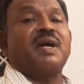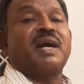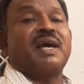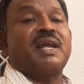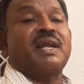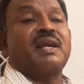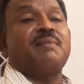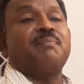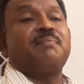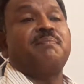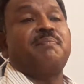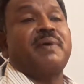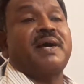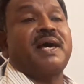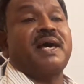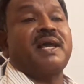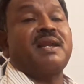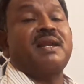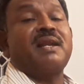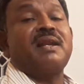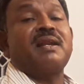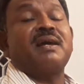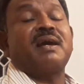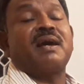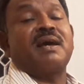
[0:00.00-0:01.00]

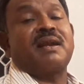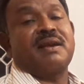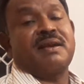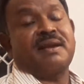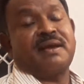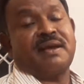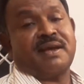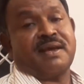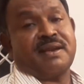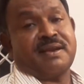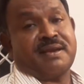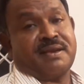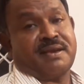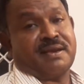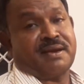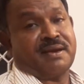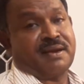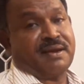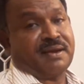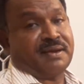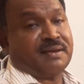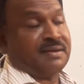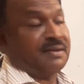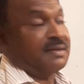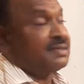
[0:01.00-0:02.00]
parallel current carrying
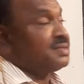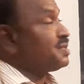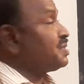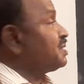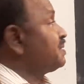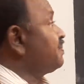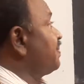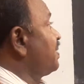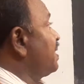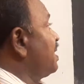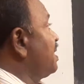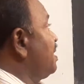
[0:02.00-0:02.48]
conductors.